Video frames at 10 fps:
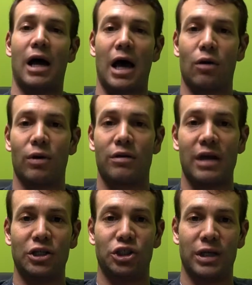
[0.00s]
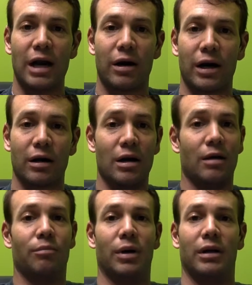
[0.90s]
I don't want to say generic,
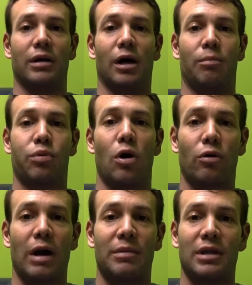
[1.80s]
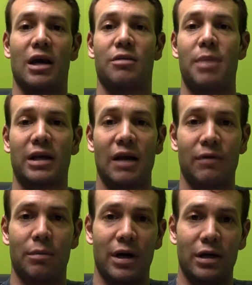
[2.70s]
but a program that they expect
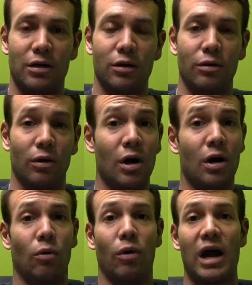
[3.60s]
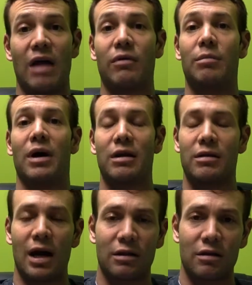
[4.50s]
everybody to do. Well, everybody's
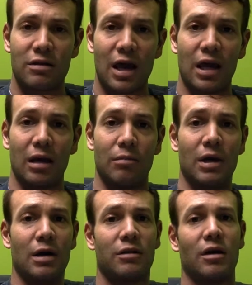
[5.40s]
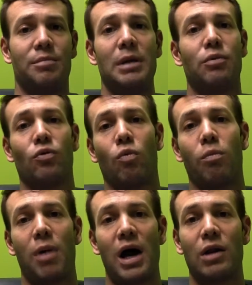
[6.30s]
not the same. Some people's
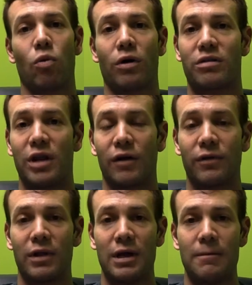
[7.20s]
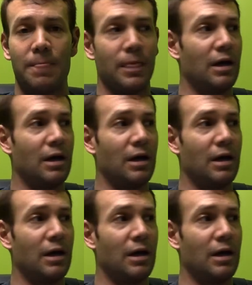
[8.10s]
body works differently.